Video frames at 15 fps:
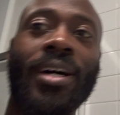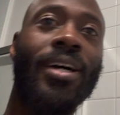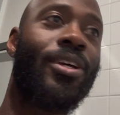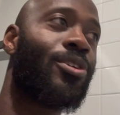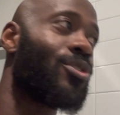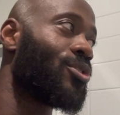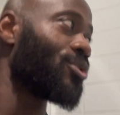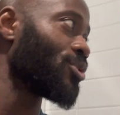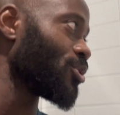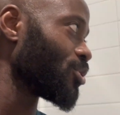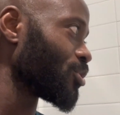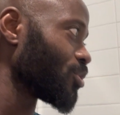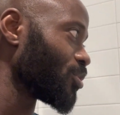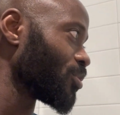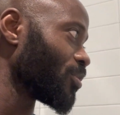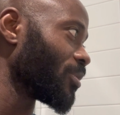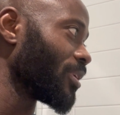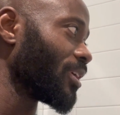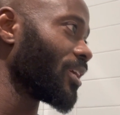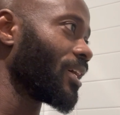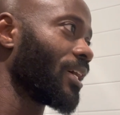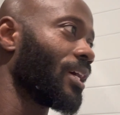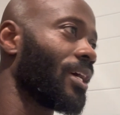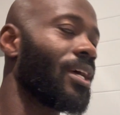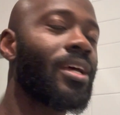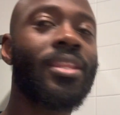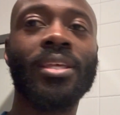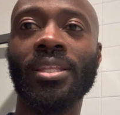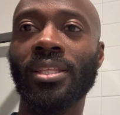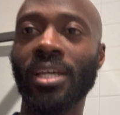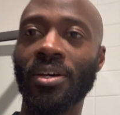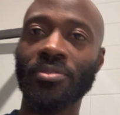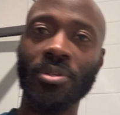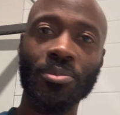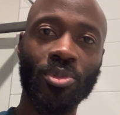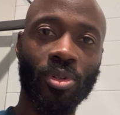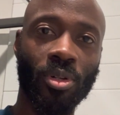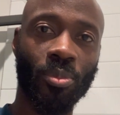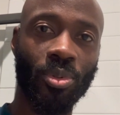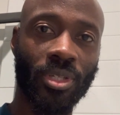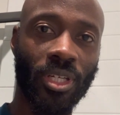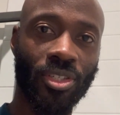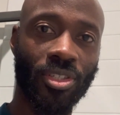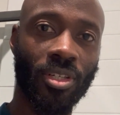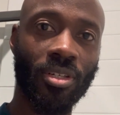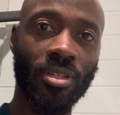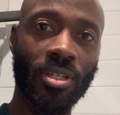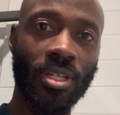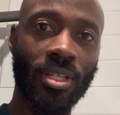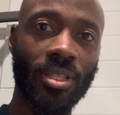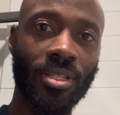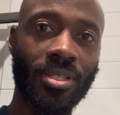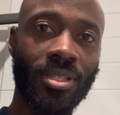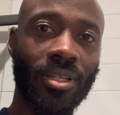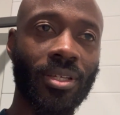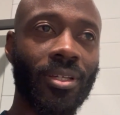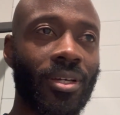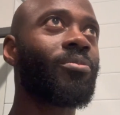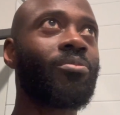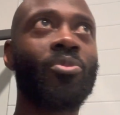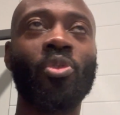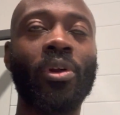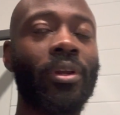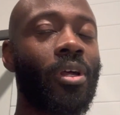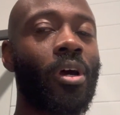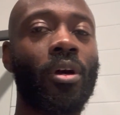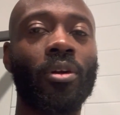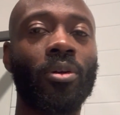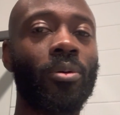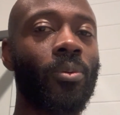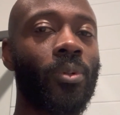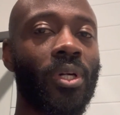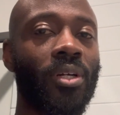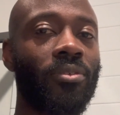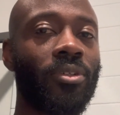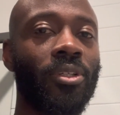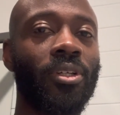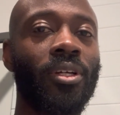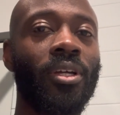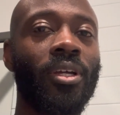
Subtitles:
assume that they have some sort of protection underneath this thing, RedGuard or whatever.